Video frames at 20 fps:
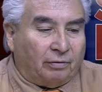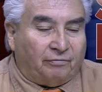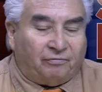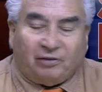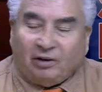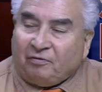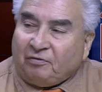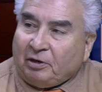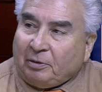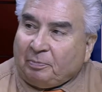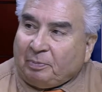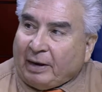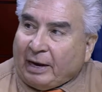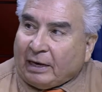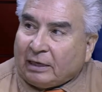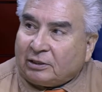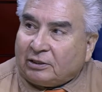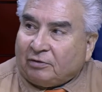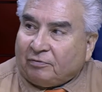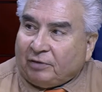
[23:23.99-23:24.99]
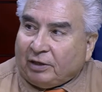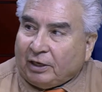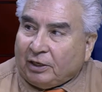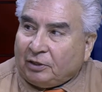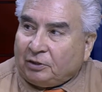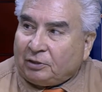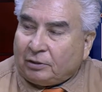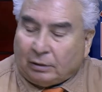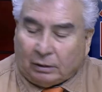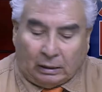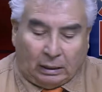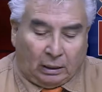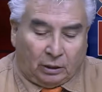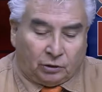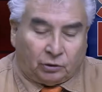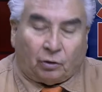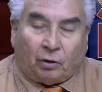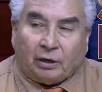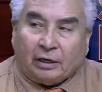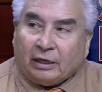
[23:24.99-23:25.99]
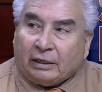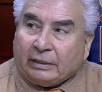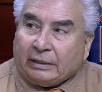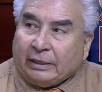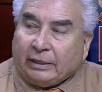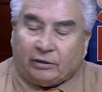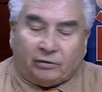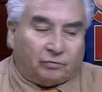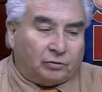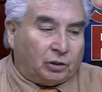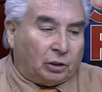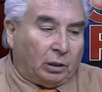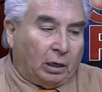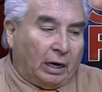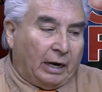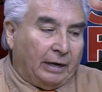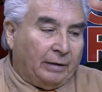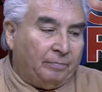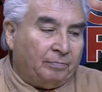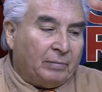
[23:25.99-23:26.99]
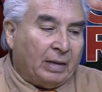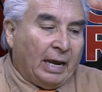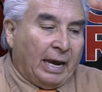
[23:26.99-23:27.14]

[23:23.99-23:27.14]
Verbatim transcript: 50 packs of these starting at the end of July.